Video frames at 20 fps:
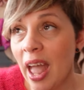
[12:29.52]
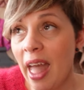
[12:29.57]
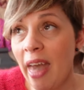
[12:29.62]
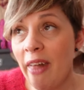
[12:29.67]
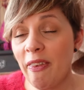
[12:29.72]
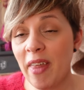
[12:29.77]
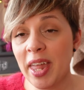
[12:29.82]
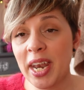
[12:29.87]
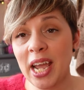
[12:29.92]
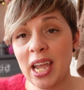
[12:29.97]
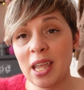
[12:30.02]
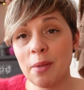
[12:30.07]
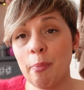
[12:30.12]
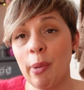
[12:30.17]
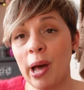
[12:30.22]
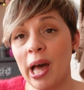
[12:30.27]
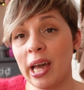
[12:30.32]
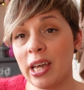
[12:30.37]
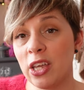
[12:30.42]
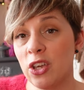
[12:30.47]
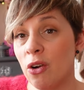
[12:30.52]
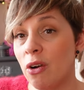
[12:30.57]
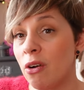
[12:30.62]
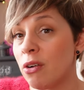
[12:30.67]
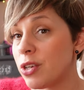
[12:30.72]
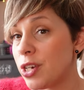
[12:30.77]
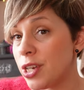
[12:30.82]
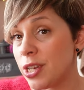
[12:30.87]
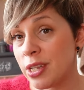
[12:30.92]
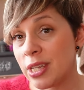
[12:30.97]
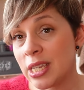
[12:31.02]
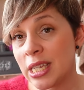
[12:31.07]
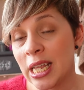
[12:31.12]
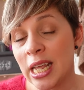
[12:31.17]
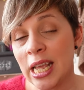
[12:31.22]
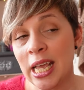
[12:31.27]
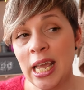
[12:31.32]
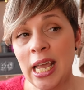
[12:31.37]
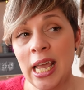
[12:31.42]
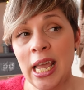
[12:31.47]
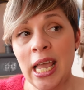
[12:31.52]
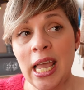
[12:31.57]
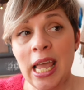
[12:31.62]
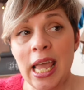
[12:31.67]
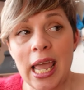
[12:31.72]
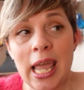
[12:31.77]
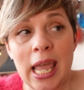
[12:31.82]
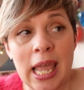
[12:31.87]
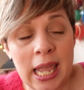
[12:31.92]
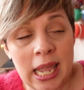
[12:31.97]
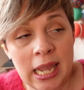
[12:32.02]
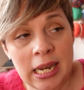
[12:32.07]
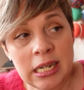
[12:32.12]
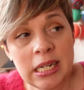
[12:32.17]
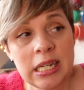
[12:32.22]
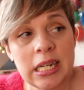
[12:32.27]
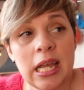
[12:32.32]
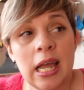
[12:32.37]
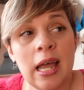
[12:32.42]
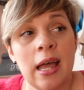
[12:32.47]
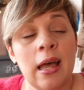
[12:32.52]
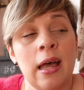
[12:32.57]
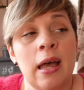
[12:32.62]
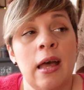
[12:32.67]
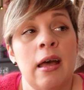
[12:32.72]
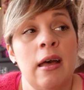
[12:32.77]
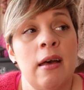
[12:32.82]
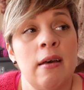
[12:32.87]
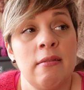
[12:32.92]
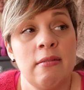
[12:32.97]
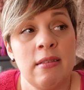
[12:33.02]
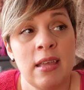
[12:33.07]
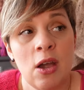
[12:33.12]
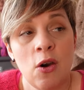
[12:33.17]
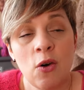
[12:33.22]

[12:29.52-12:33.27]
And then I pack your orders, and the